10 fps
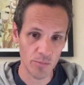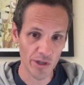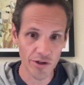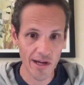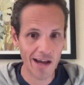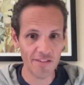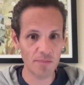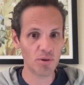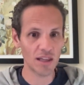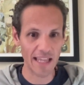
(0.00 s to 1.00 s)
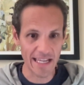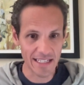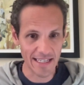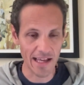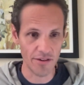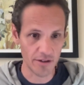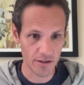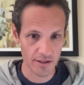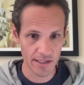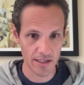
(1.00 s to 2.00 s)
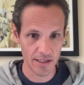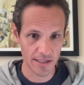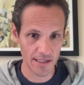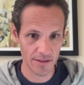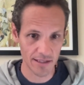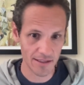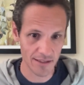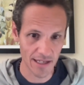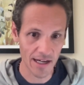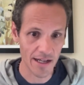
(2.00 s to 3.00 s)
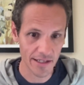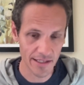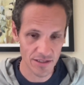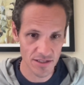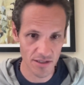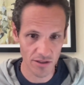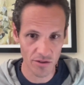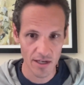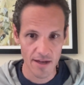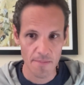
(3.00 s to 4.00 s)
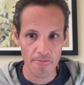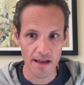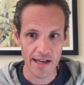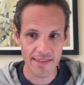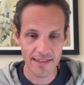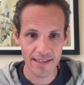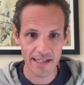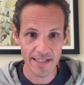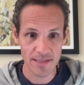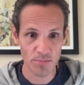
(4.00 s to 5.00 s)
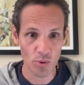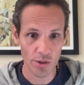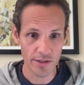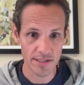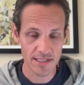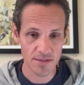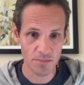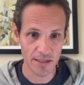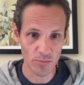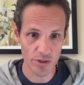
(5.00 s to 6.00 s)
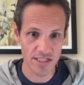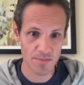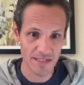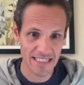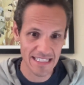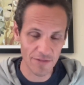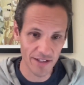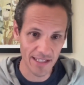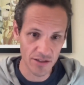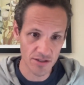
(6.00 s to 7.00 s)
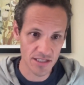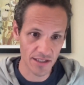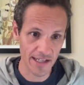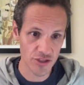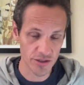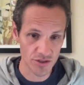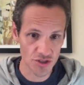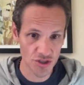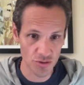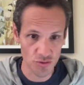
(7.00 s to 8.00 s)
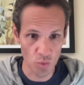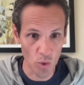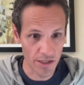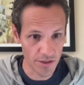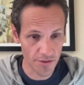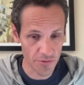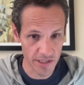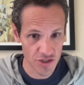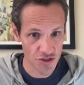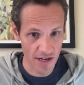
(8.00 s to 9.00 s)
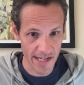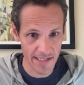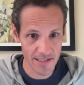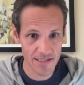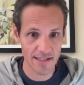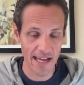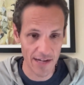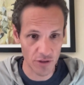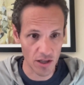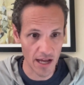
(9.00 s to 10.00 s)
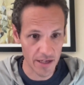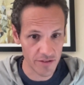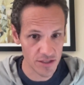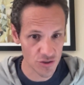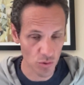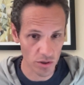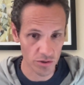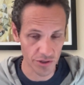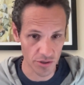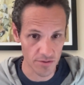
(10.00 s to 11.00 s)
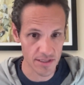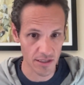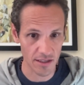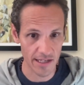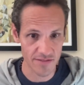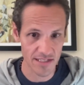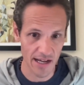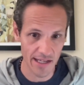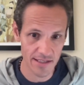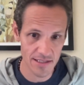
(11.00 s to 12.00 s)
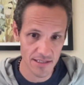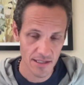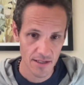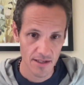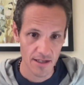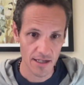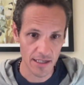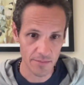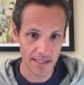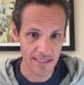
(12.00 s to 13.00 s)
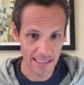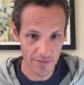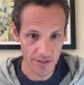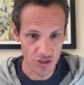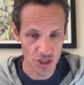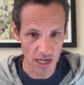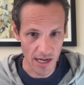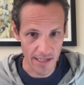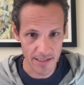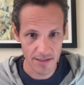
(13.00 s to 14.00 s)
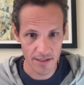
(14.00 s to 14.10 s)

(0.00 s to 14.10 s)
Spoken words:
We don't know how they play together in the gut. And so I think that it's important to be more specific in your selections. Choose 1 to 3 strains that have a lot of historical use and a lot of science, and to give it a shot.